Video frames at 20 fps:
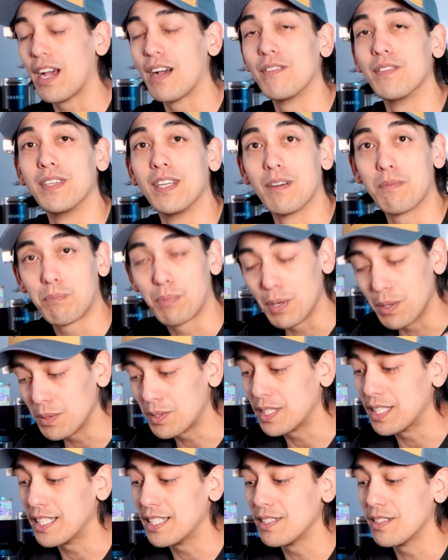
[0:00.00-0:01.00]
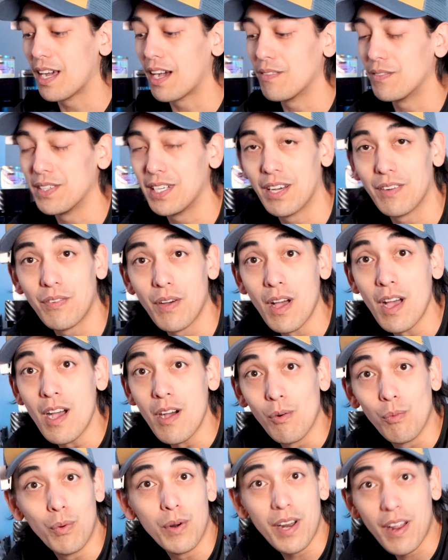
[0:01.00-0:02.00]
you have enough protein, you have
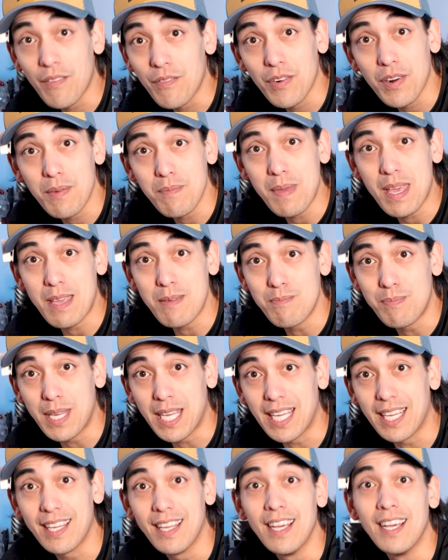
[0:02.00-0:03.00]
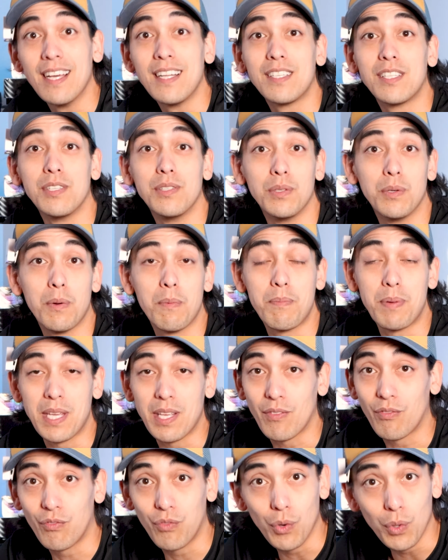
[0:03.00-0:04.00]
enough, whatever it may be, to
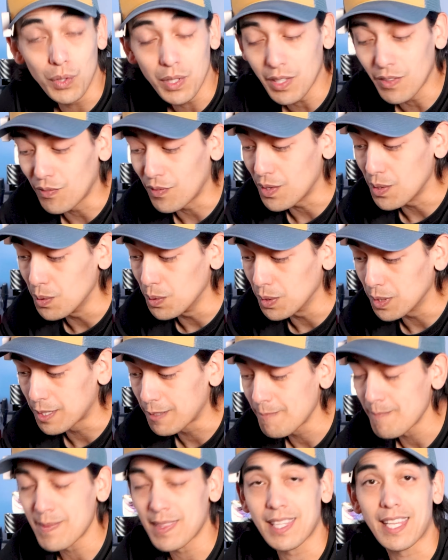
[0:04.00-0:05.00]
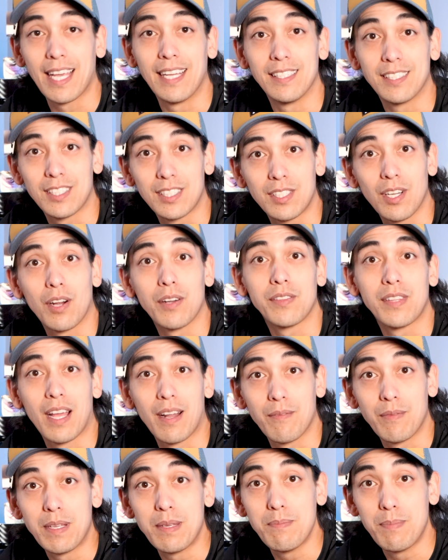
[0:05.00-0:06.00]
be fully fueled and start
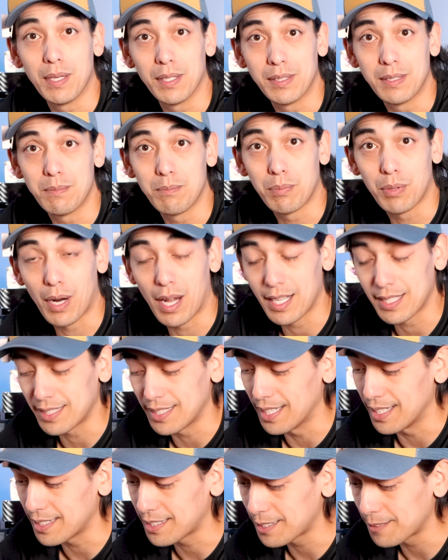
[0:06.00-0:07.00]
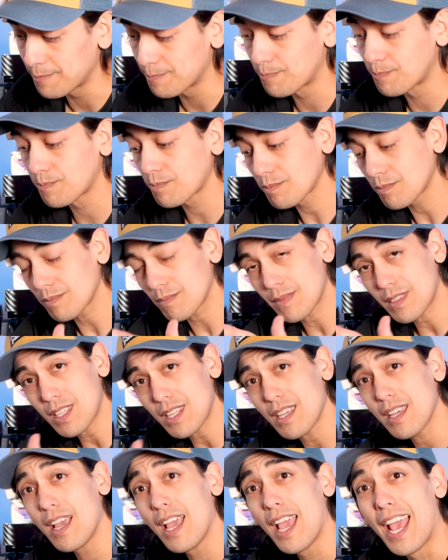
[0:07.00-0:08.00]
that rebuilding process.
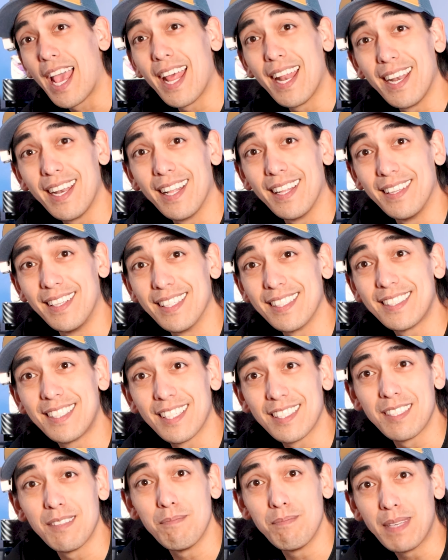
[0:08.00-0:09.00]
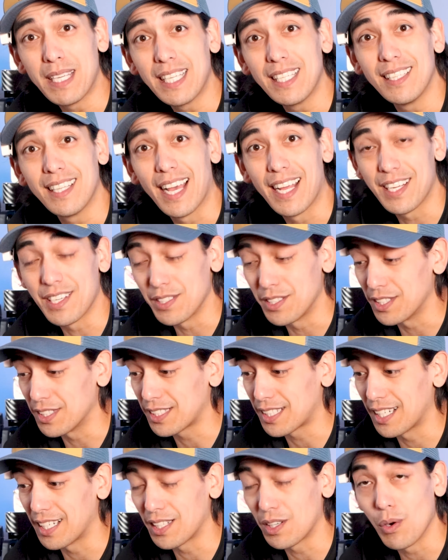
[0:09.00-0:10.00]
And this doesn't mean that you're
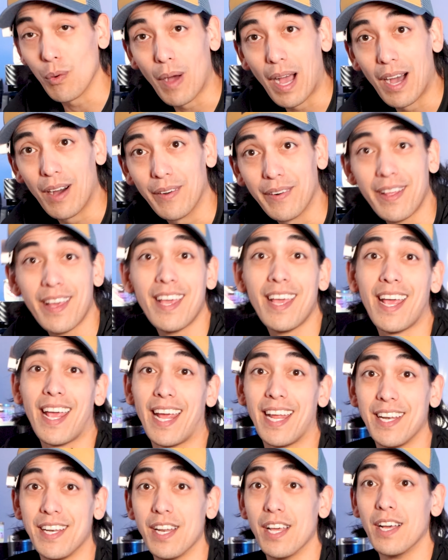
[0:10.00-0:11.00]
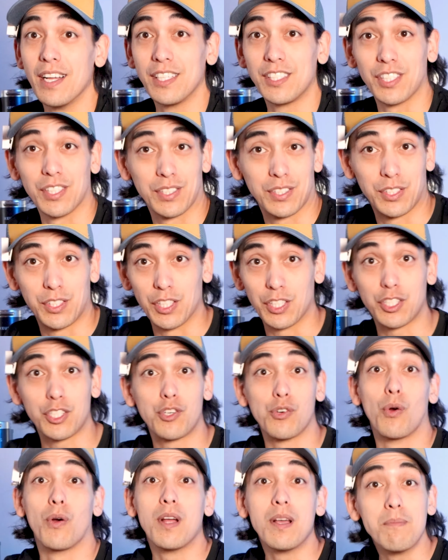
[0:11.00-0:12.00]
just gonna go out and just
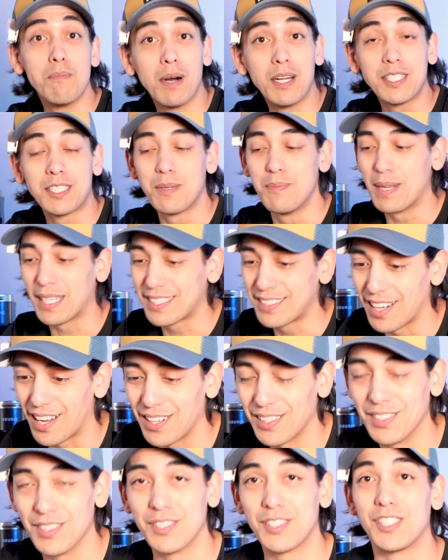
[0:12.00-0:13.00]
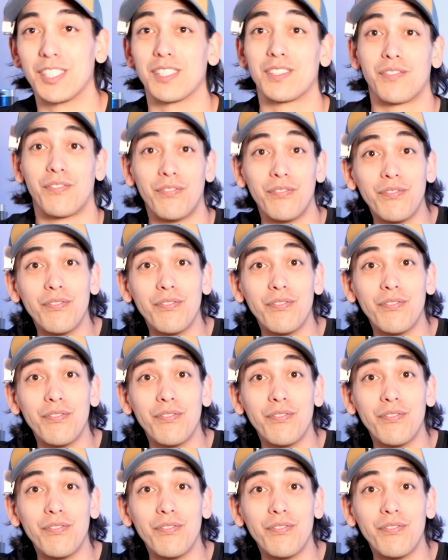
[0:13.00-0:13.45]
destroy a bunch of McDonald's, just